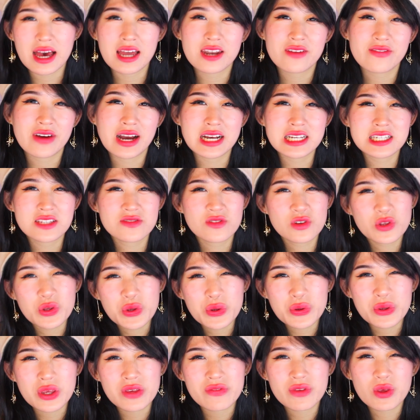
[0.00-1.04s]
Advice for
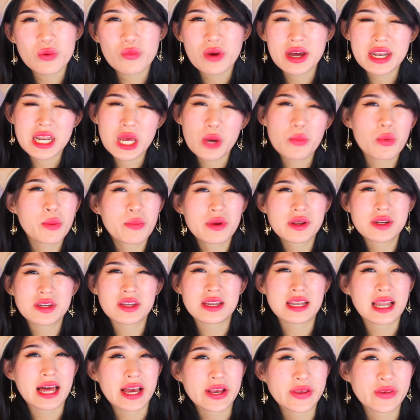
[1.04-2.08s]
you, if you want a woman
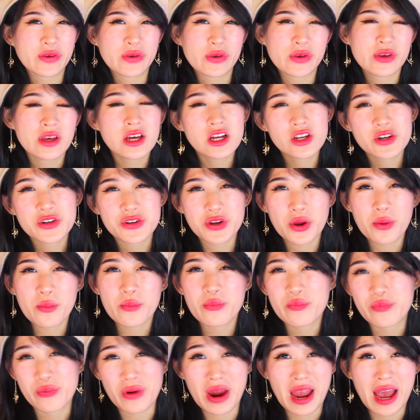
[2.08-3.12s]
to like you,
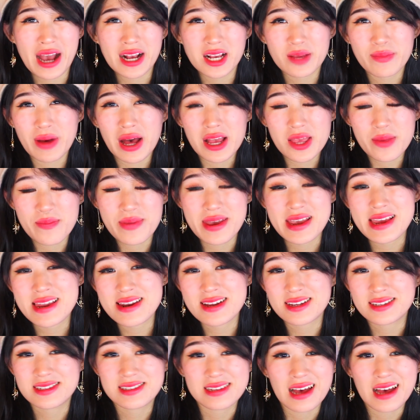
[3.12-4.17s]
don't brag about your penis